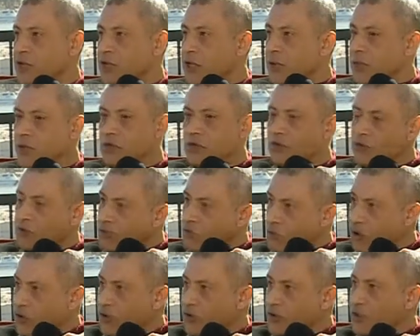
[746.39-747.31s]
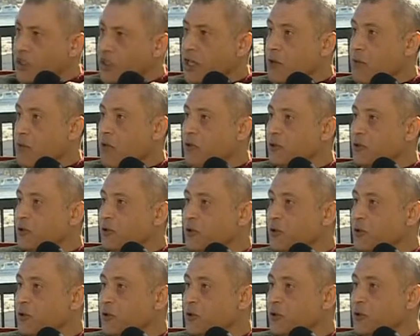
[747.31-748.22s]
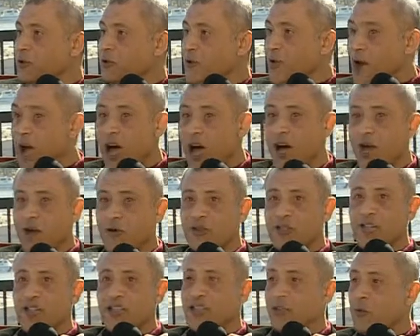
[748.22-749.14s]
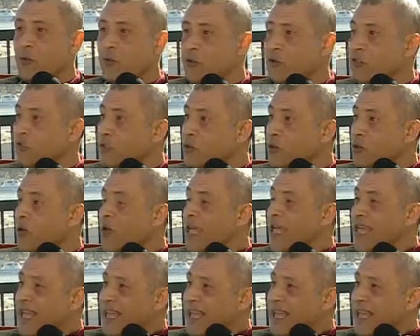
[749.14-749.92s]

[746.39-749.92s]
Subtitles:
They want to work, they want to go out, and they want to